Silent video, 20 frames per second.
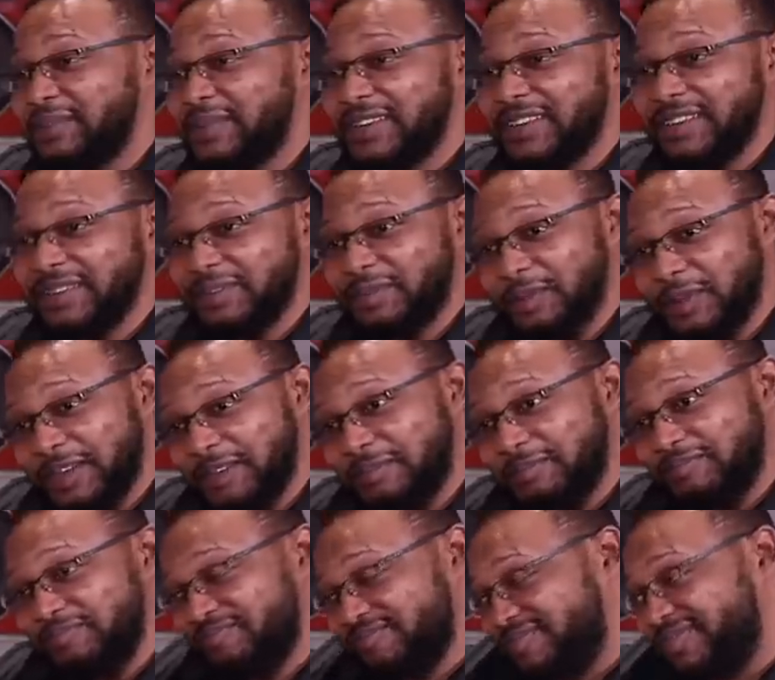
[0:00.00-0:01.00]
Yeah, this with
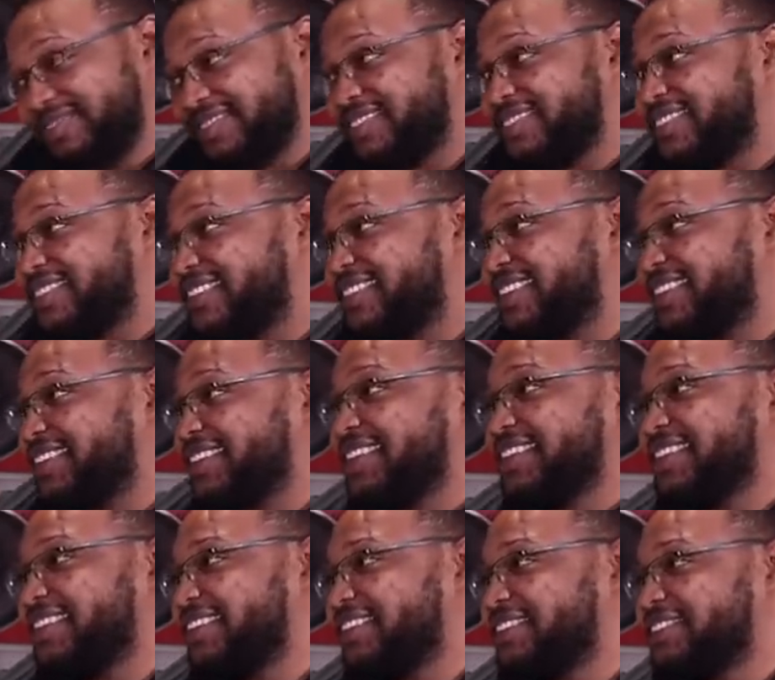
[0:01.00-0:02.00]

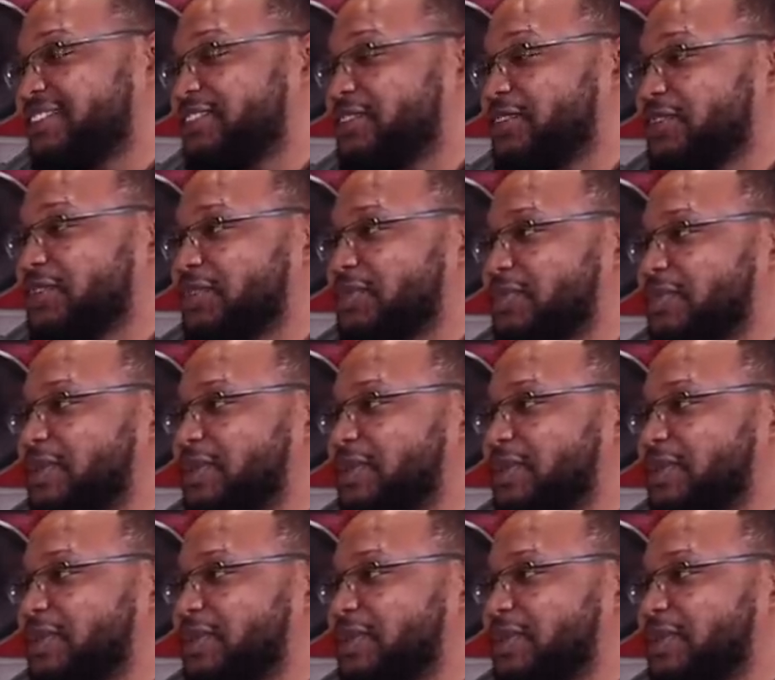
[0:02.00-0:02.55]
Trust me. So,